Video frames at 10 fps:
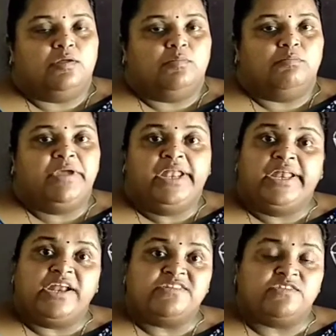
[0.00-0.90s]

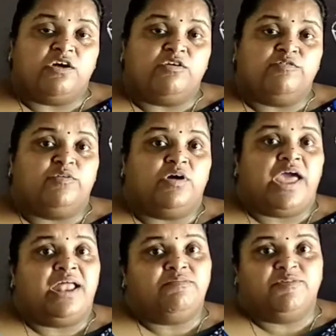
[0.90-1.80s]
Millions of
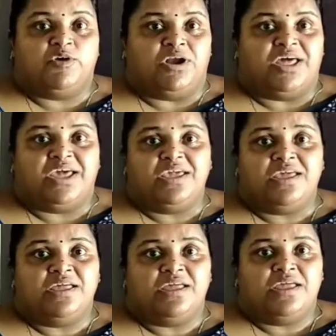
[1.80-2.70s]
alveoli
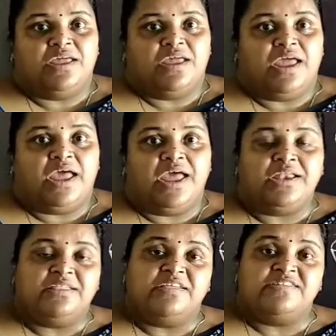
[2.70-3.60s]

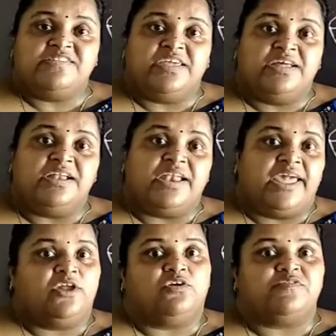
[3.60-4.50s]
and the single
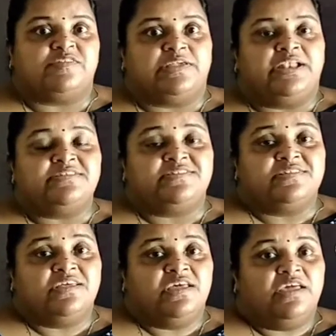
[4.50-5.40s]
layer of cells
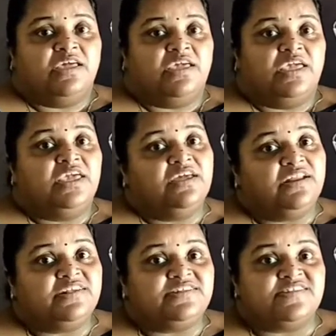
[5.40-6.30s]

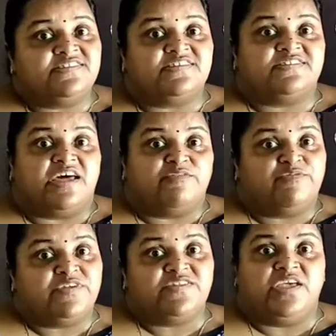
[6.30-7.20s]
increases the
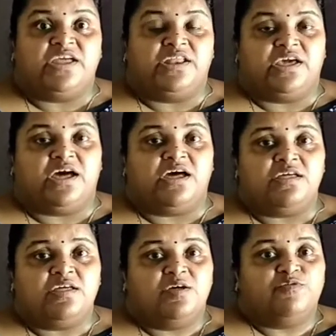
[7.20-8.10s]
surface area
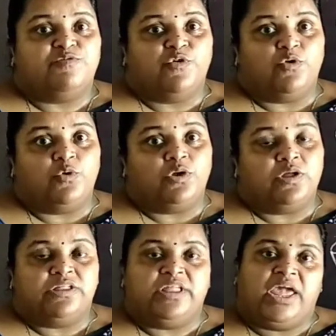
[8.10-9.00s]
for
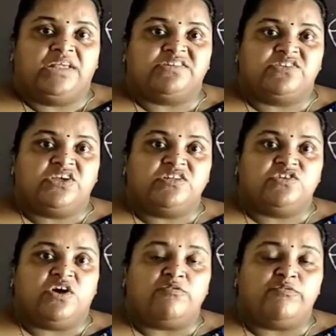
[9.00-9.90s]
the exchange
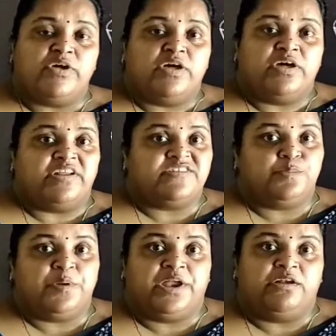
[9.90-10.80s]
of
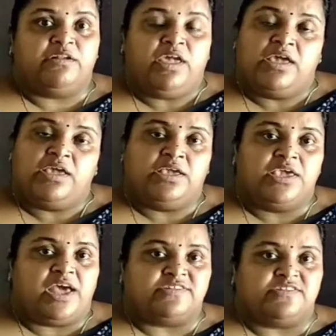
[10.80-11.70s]
respiratory
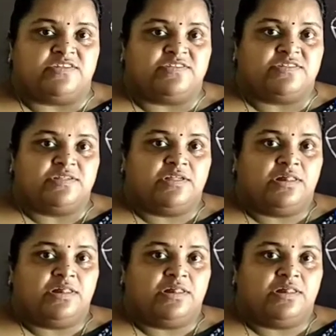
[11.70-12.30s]
gases.